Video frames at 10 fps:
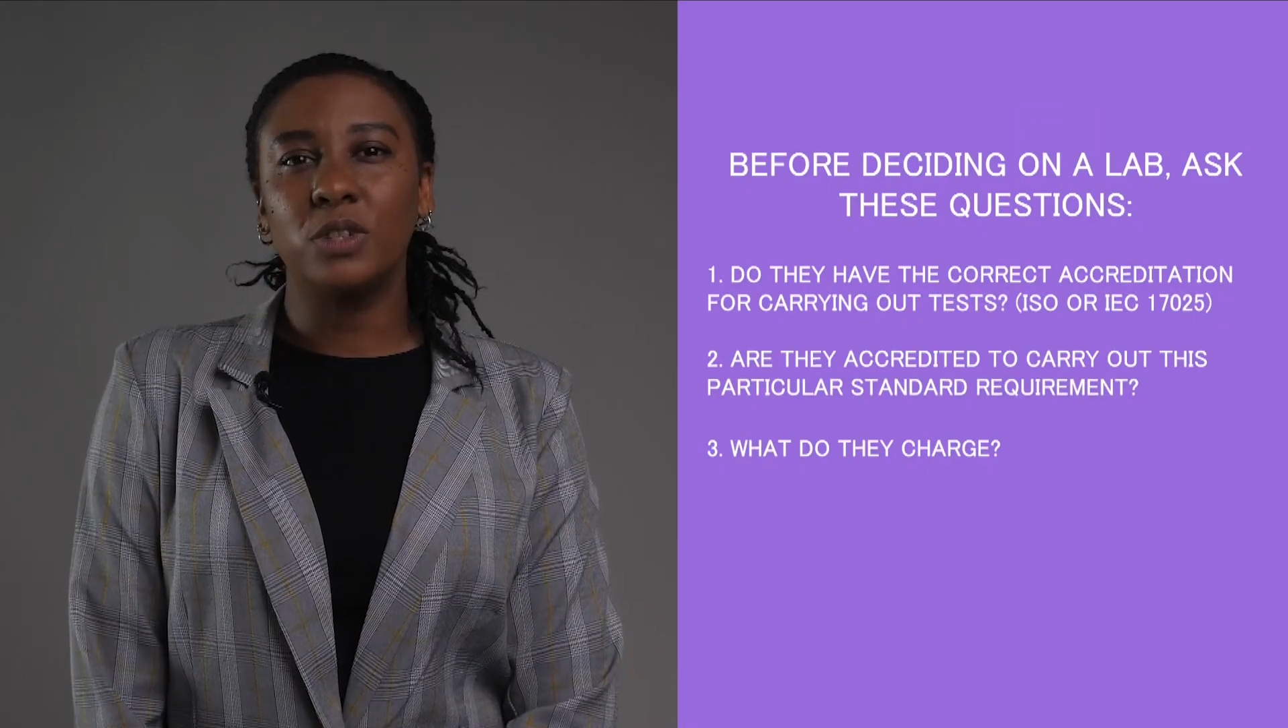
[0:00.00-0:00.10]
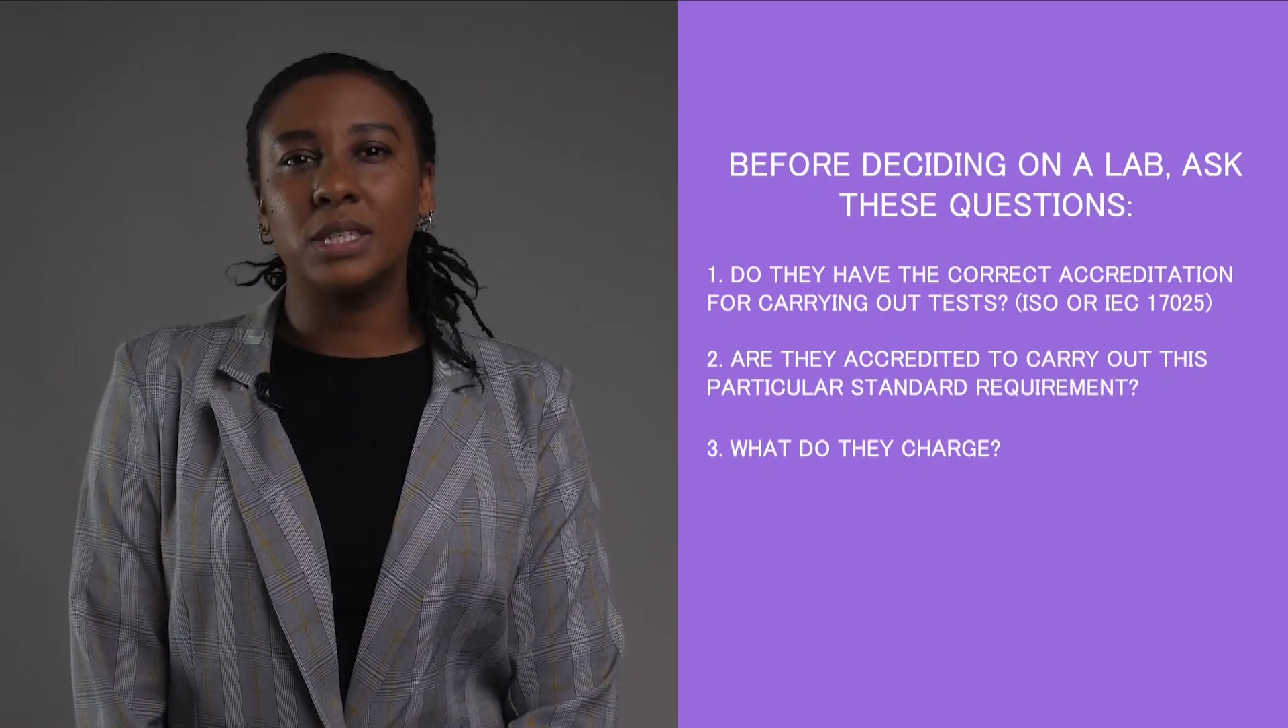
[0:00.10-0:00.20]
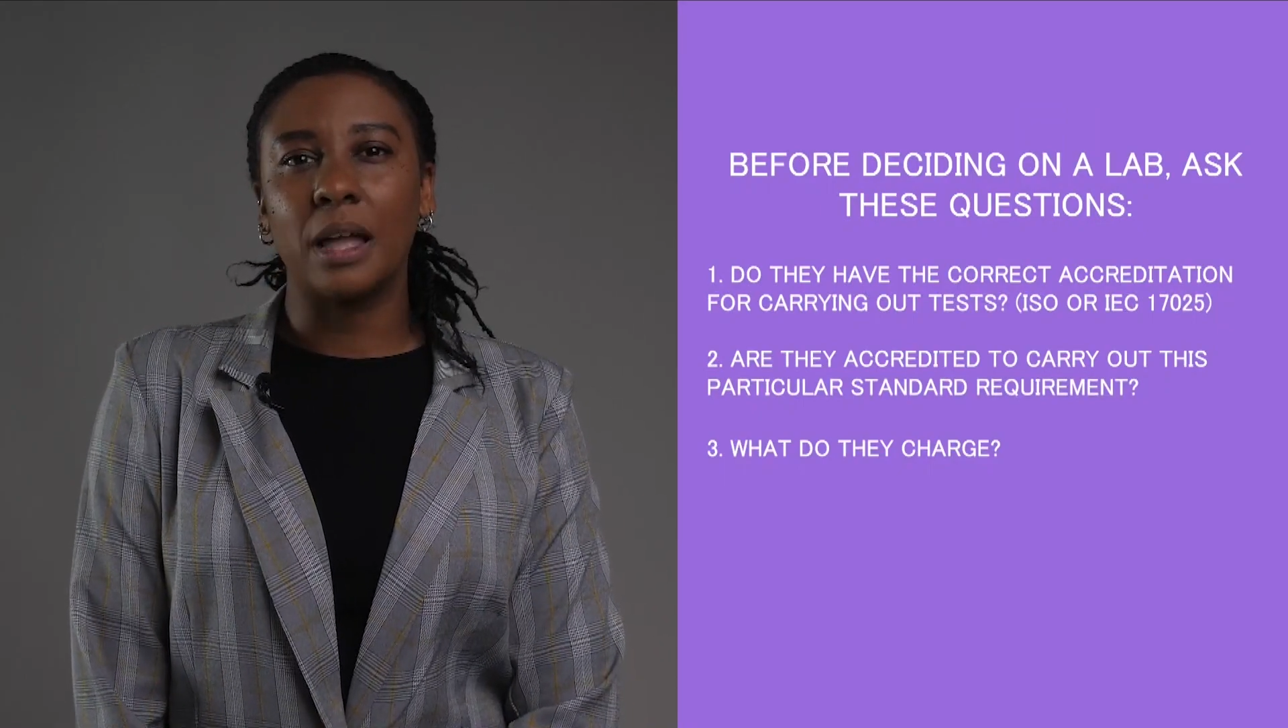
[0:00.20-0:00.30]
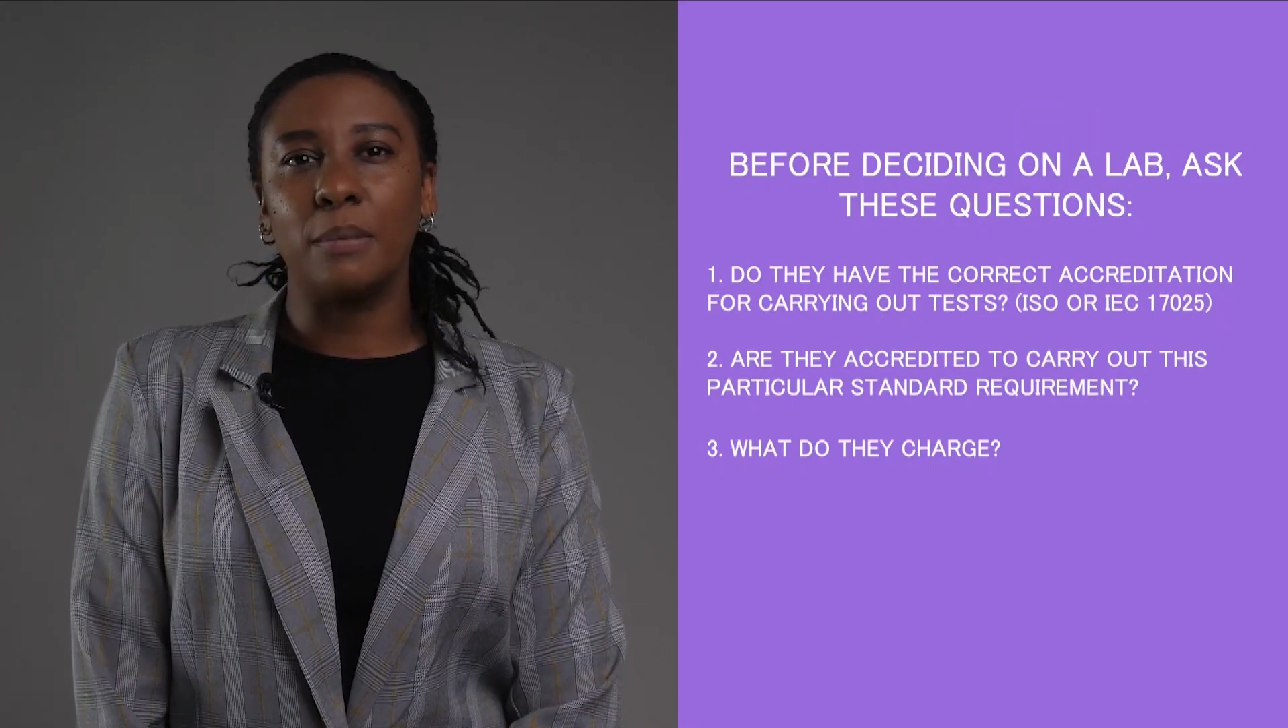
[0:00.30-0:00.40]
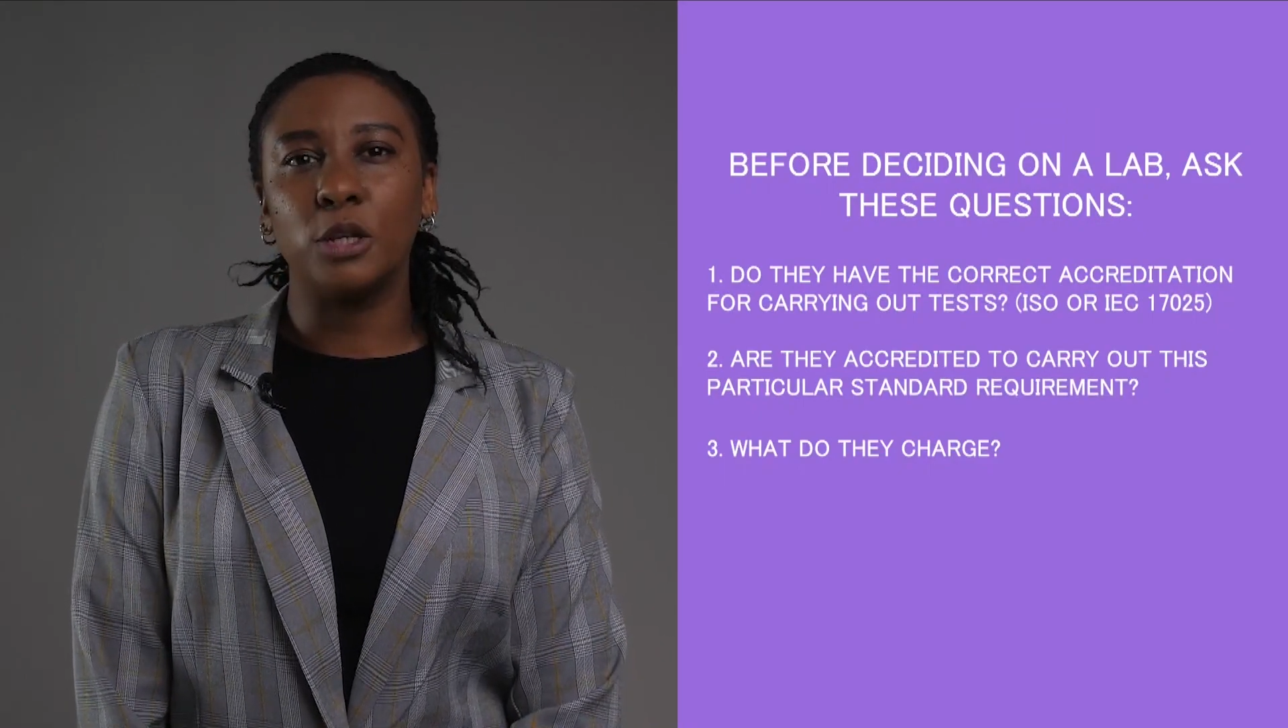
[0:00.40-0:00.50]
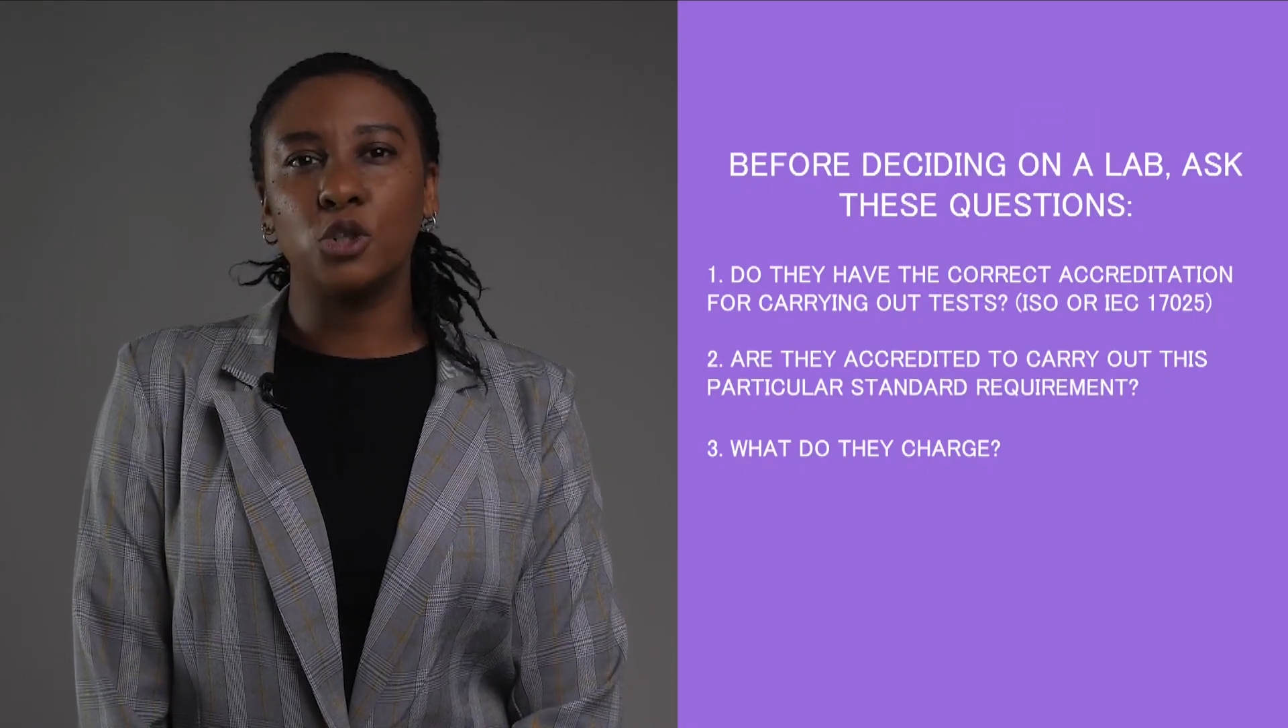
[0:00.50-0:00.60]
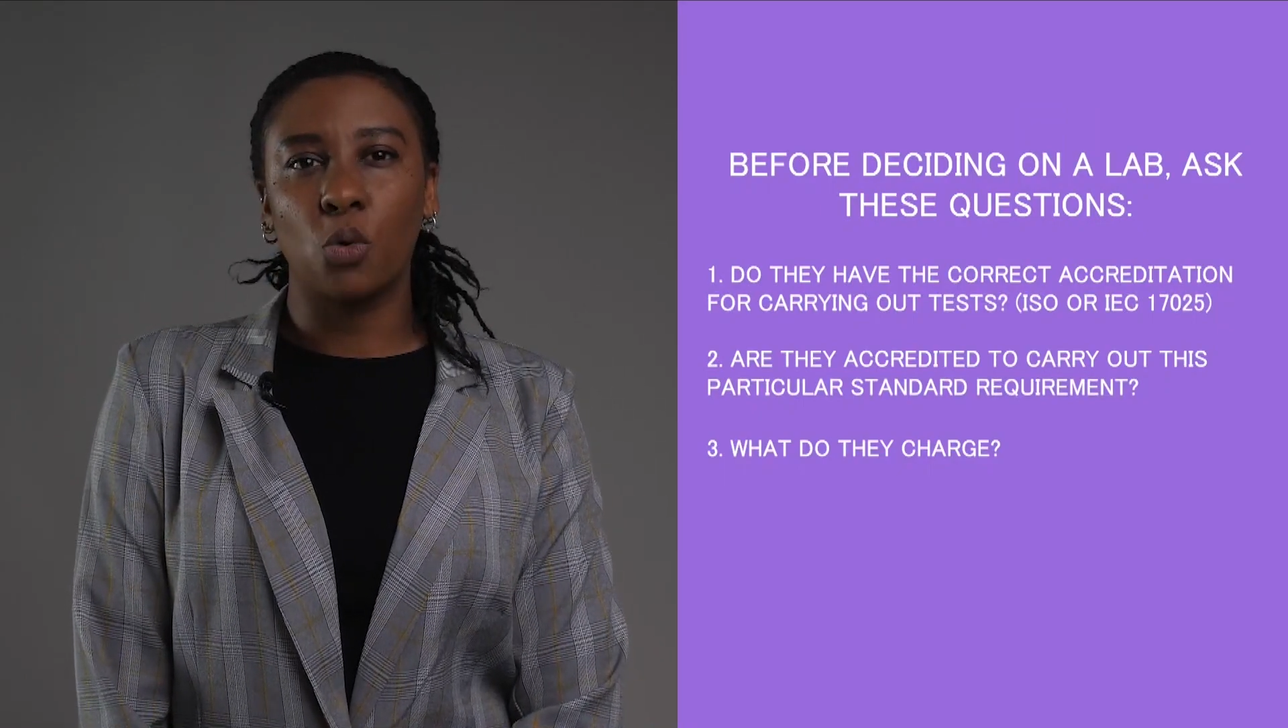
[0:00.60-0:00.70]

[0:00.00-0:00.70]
established